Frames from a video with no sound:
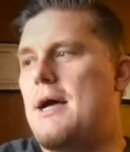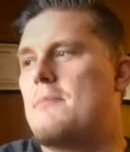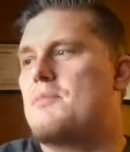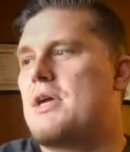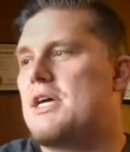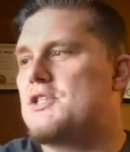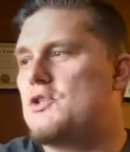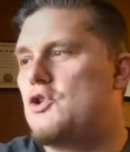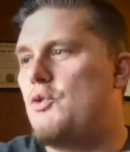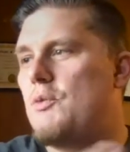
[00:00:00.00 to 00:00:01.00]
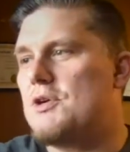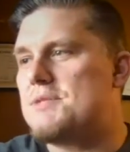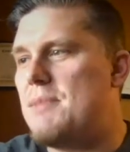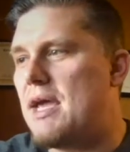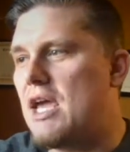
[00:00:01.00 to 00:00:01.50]
Because do we risk
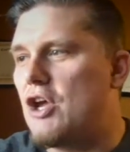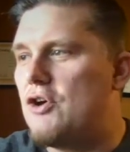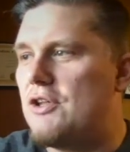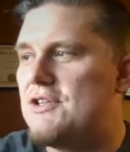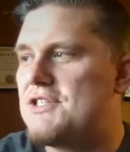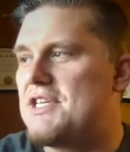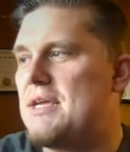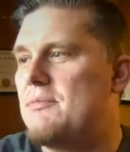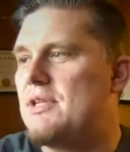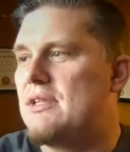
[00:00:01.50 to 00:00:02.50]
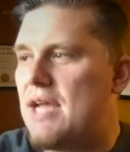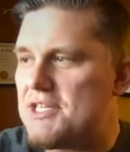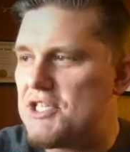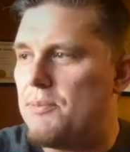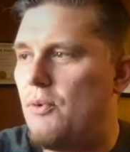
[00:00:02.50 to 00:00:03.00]
making good seem
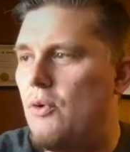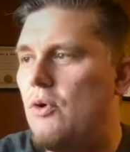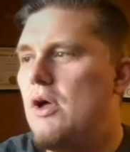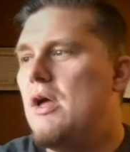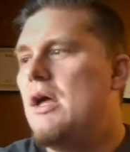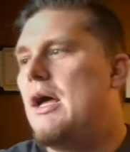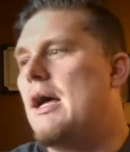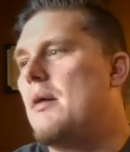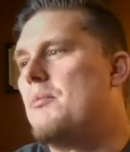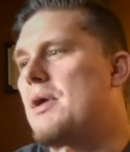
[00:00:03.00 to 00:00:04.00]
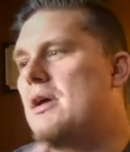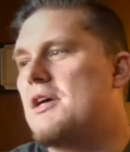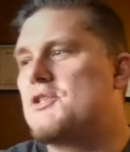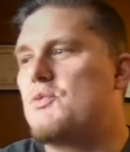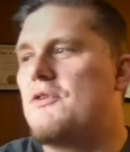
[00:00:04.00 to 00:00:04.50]
detestable?
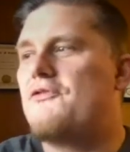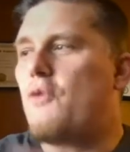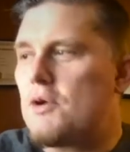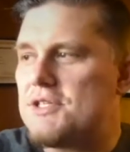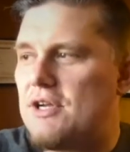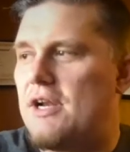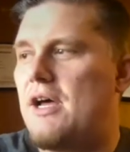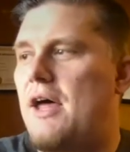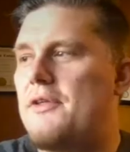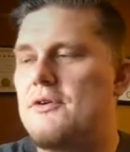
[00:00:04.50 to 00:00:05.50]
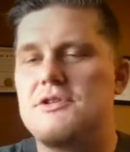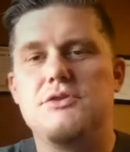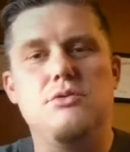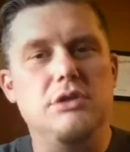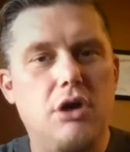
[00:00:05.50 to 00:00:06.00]
Because we force it onto others
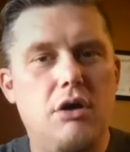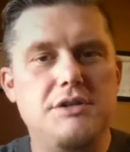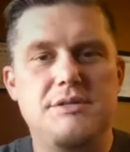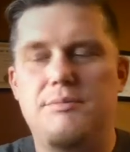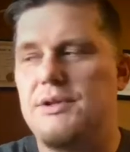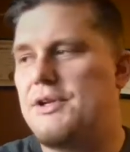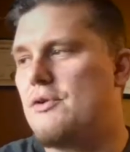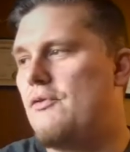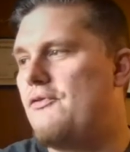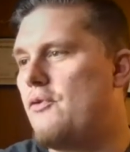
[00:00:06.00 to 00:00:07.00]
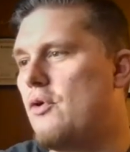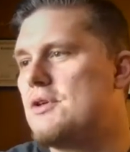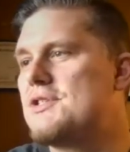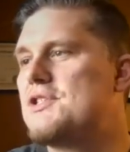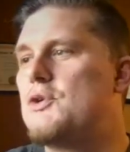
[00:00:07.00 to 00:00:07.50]
through laws and political
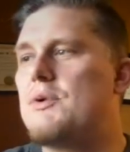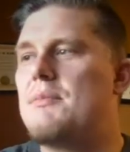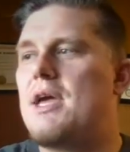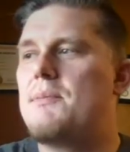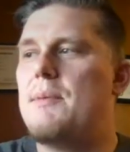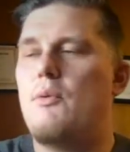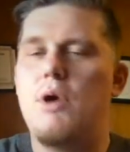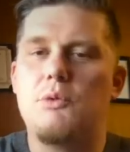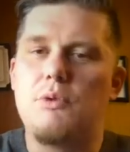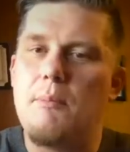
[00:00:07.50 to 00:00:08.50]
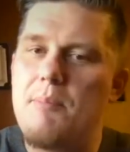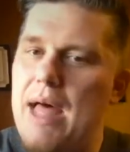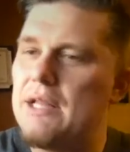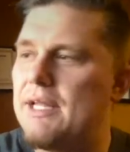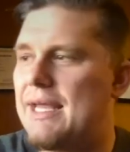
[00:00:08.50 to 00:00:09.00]
force? Do we make people want to
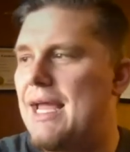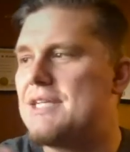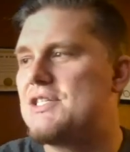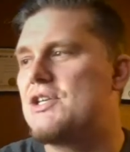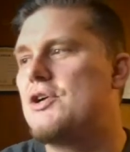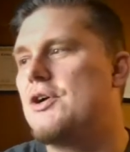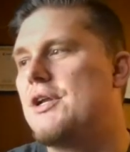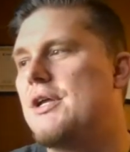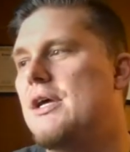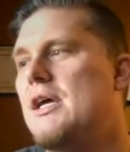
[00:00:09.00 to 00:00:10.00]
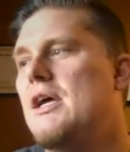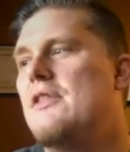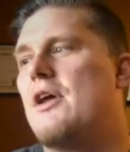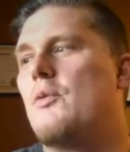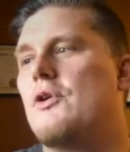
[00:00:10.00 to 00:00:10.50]
rebel against good
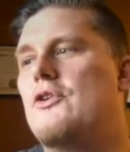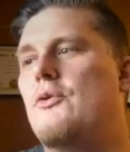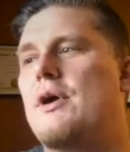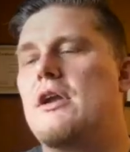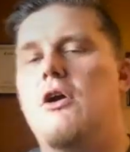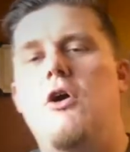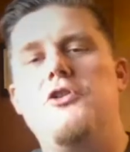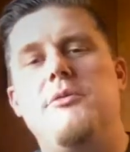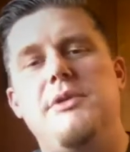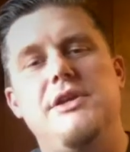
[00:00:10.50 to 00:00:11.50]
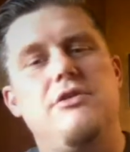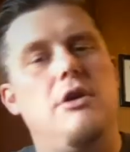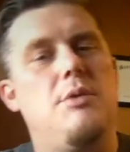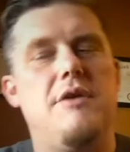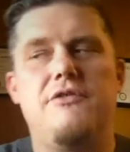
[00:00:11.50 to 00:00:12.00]
that we're doing and ultimately turn
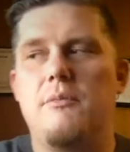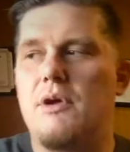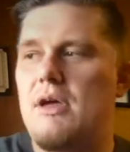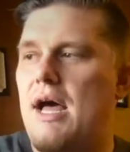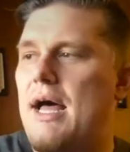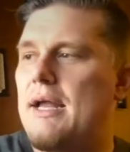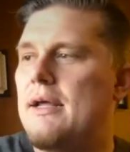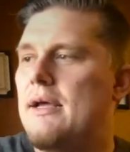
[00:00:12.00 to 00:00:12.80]
away from God